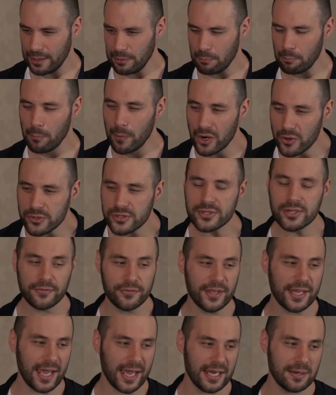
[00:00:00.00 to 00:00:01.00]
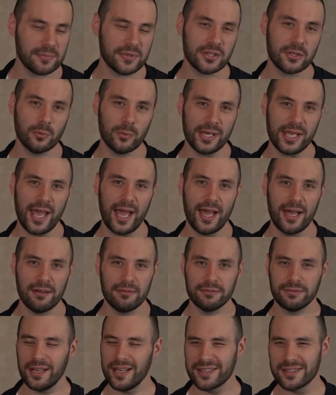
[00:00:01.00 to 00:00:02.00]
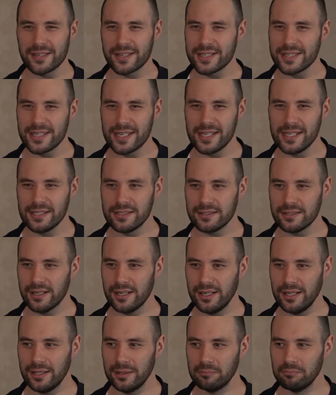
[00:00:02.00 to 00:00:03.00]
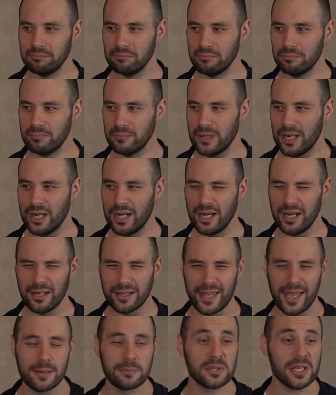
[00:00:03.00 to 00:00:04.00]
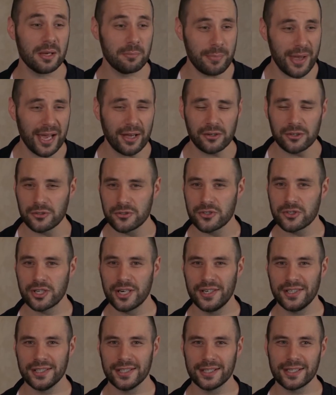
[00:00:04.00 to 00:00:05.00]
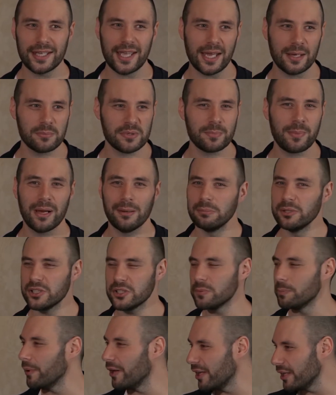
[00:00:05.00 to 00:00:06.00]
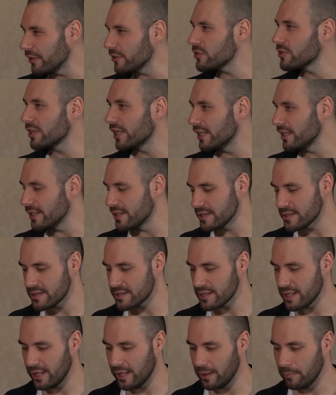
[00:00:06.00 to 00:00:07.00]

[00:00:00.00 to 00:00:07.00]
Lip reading: most of the games that we have, as I said, are games about Australia, games published by Australians.